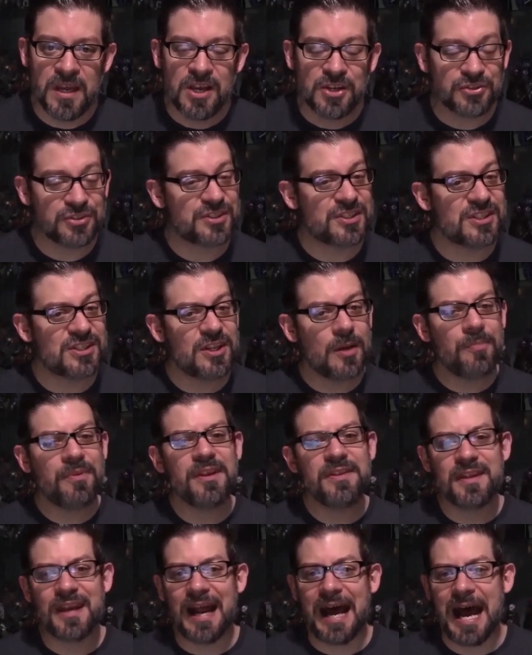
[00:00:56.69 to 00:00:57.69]
so this is something
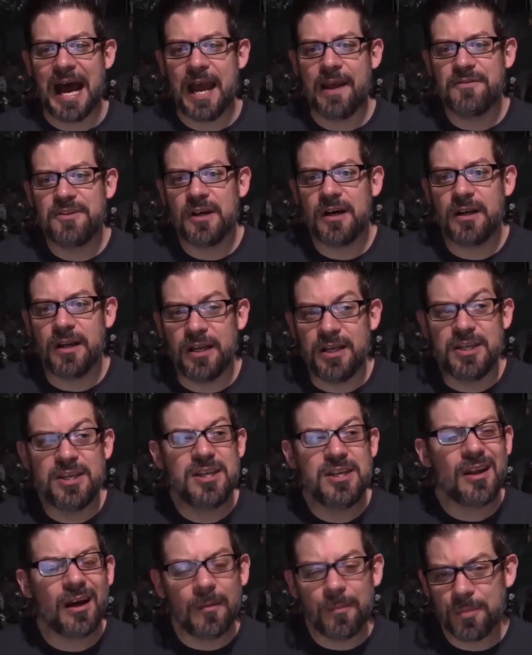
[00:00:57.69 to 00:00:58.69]
that i've done a
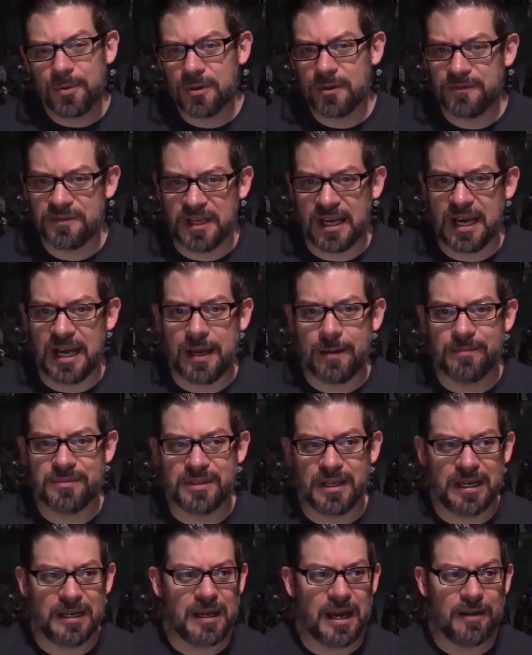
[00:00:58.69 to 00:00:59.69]
number of times
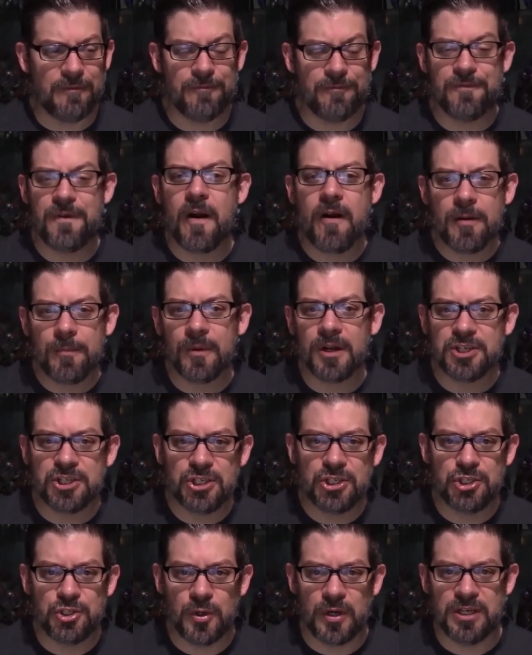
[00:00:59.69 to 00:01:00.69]
i, I very much
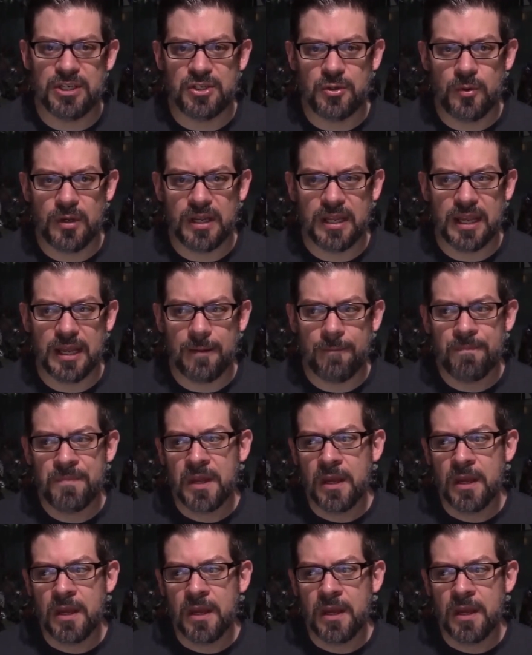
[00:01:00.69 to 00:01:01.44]
enjoy doing it